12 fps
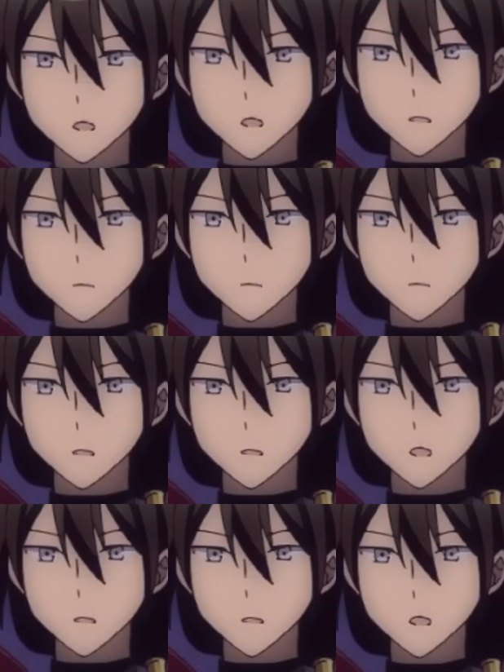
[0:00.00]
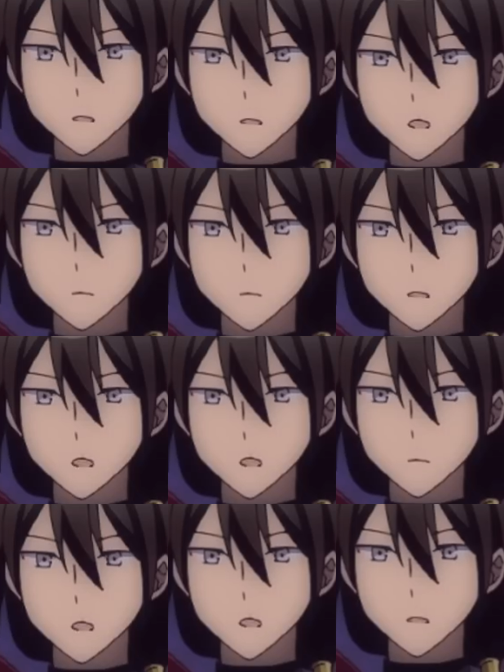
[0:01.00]
Zagan asked if all elves could
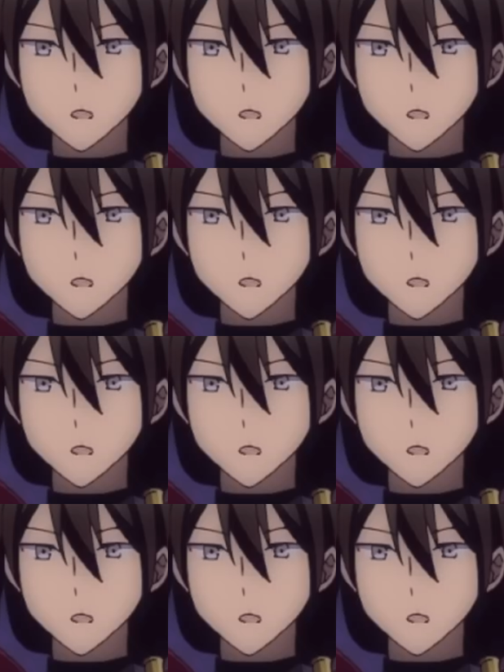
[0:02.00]
use it,